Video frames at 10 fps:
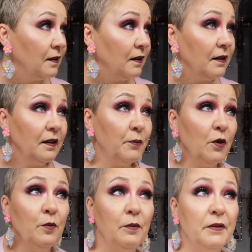I can
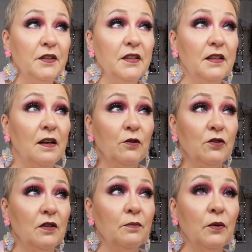probably dig out
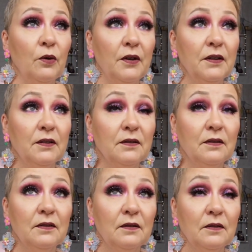some more
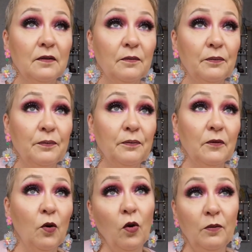
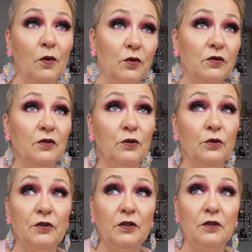almost
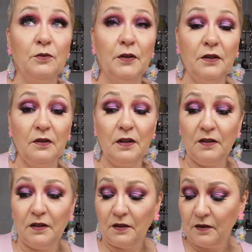neutrals, but
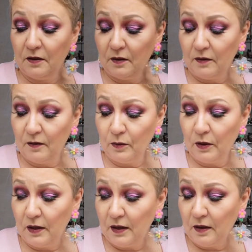this is
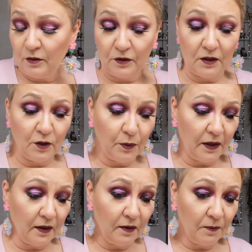what I consider
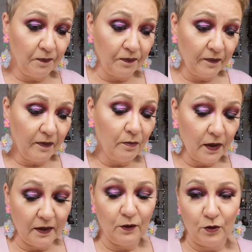be
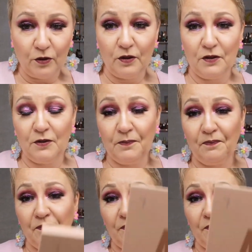my neutrals.